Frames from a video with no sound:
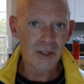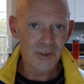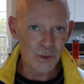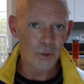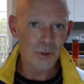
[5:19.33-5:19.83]

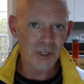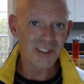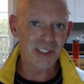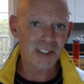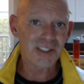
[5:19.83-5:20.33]
don't
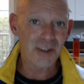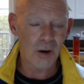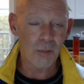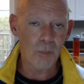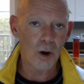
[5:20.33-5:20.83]
exist in
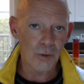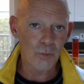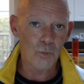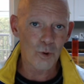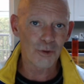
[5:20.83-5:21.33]
our
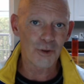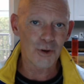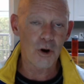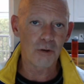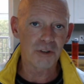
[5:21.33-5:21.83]
modern world at all.